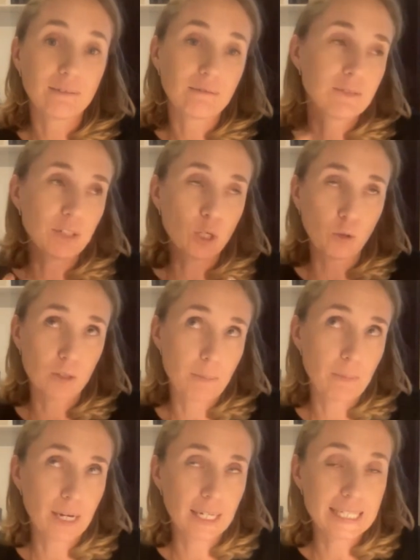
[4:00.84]
we call
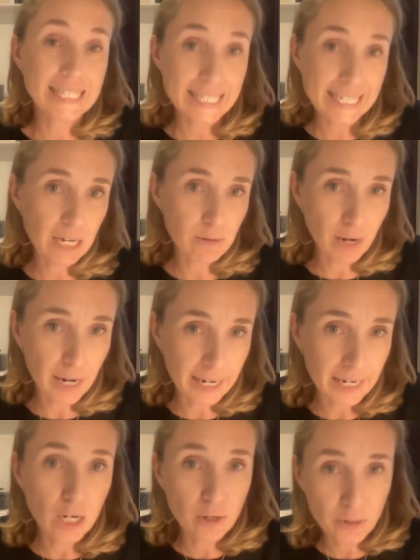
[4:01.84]
them a
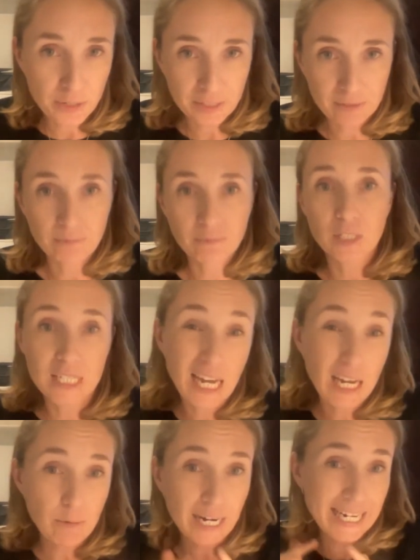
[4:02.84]

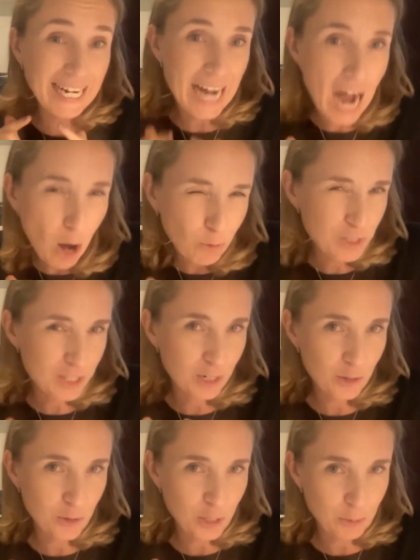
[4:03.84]
DIY accounts and
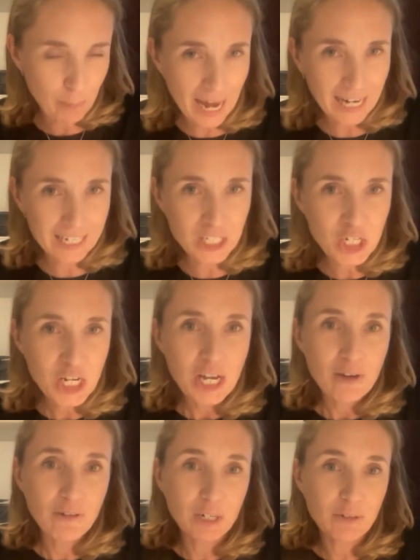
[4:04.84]
learning package,
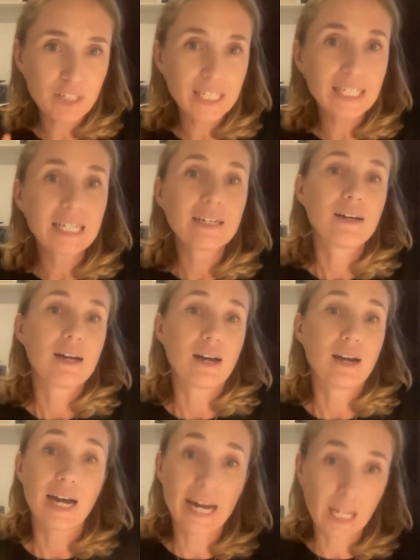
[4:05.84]
where we
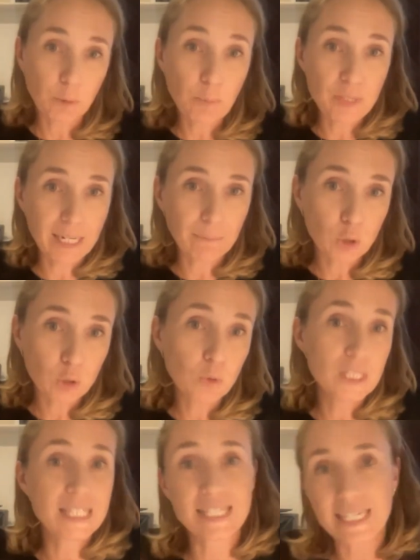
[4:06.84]
help them
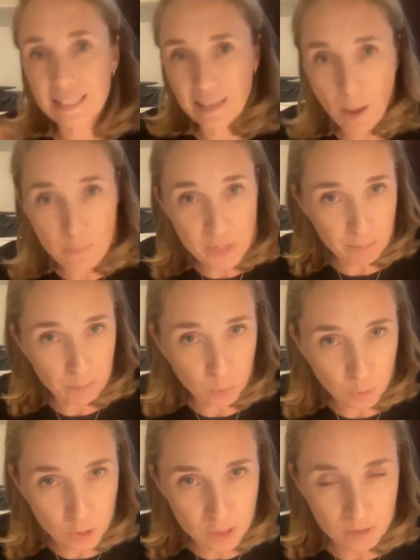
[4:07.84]
to set up their
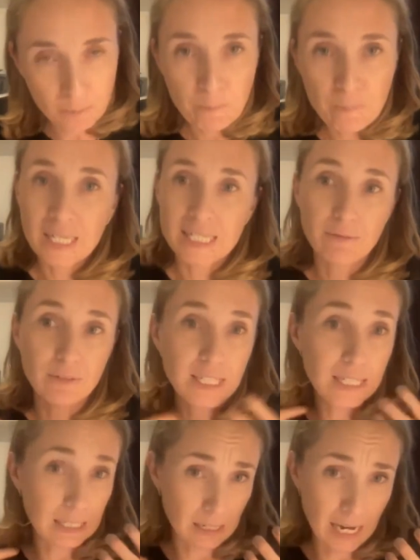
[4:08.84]
books.
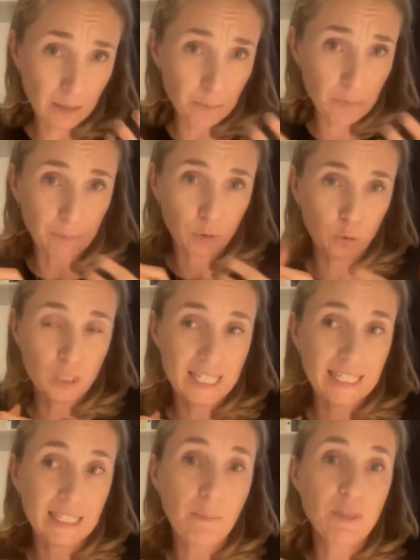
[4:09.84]
We help them to
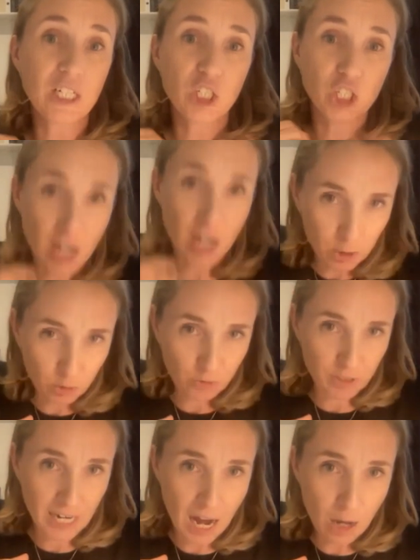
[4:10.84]
set up their chart
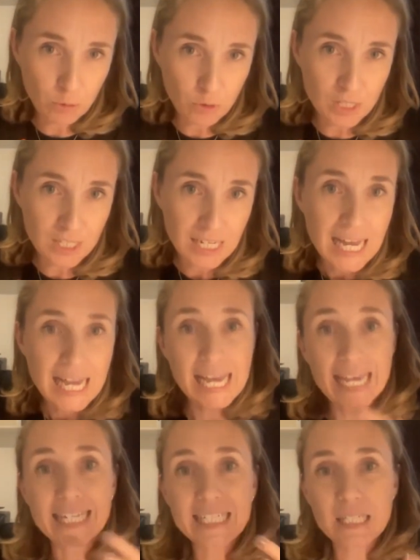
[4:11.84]
of accounts,
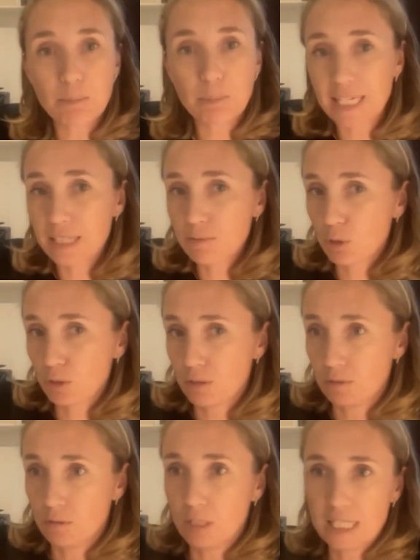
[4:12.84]
explain
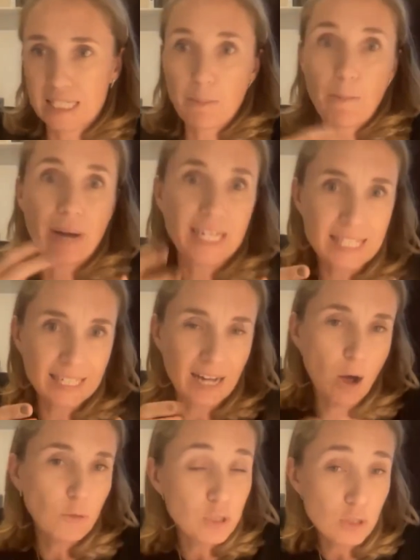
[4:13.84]
what is the best
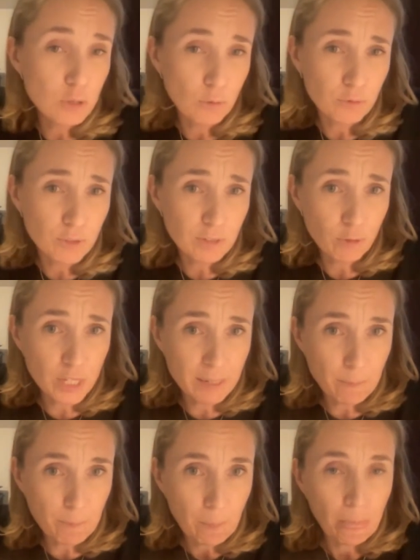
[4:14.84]
accounting software for them,